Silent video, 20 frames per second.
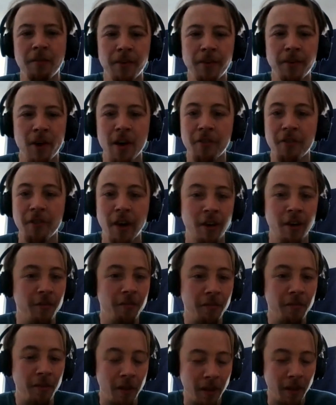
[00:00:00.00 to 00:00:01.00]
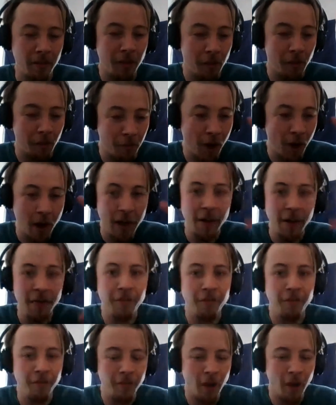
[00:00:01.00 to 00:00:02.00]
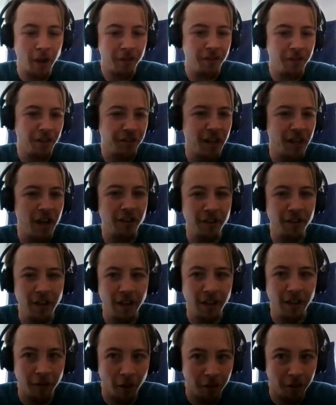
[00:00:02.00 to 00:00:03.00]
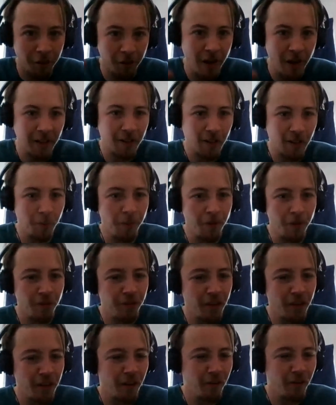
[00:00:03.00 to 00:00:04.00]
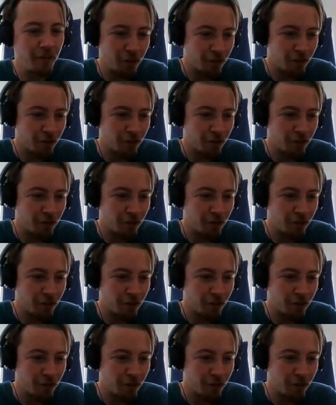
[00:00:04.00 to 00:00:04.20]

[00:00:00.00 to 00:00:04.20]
But now I've kind of, now I've, out of necessity, I've done directing, producing, and